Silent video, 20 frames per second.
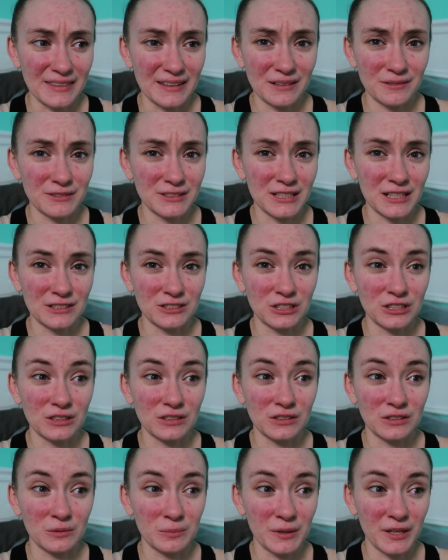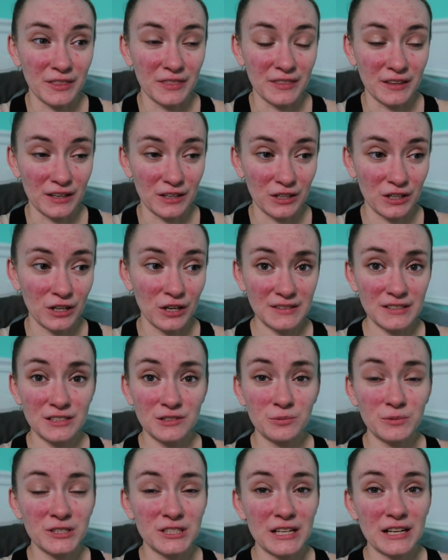I think it was actually a little bit thicker
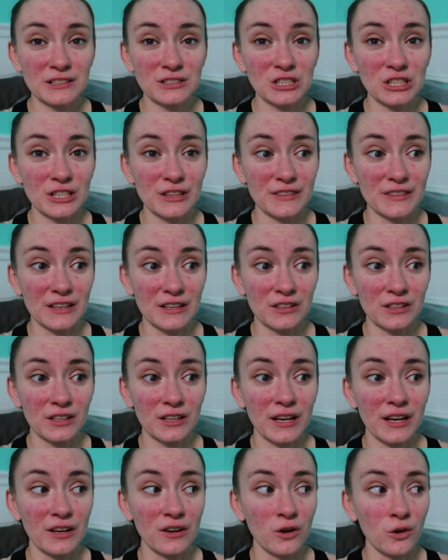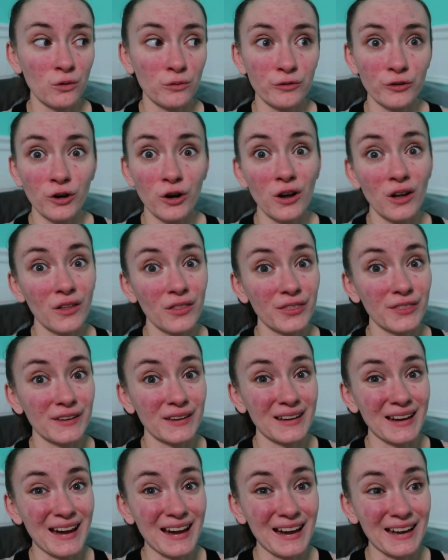this was actually thinner and overall
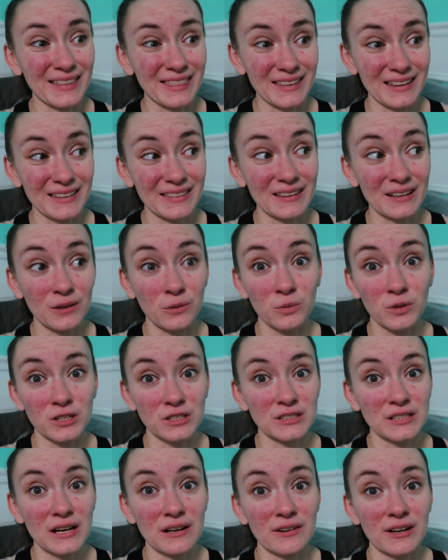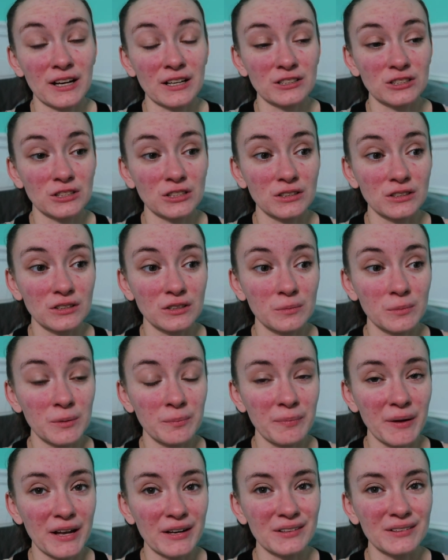think I think that it worked out actually a little
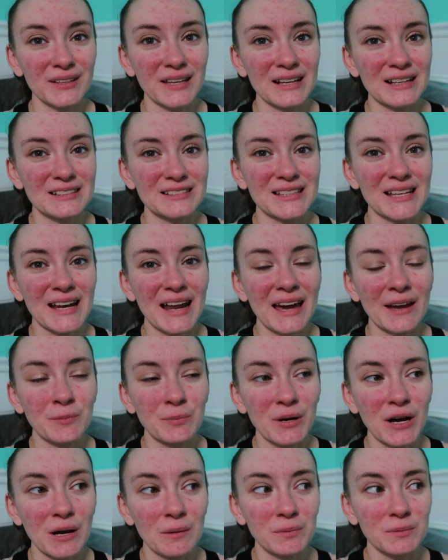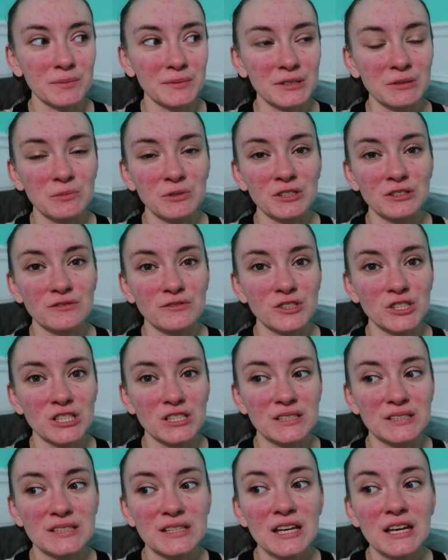bit better like I said I probably would have
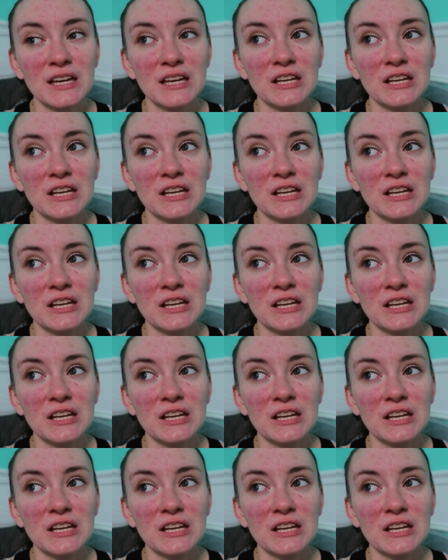just